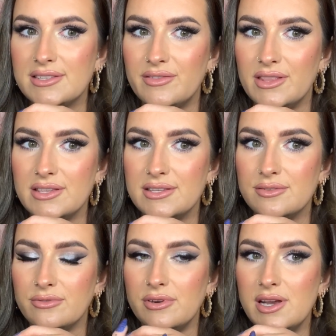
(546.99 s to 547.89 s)
I think this is
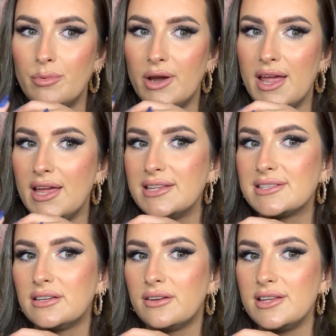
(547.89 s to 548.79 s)
really pretty. It's a
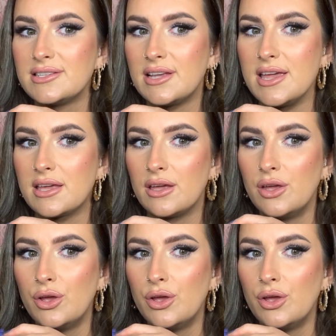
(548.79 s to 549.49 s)
nice like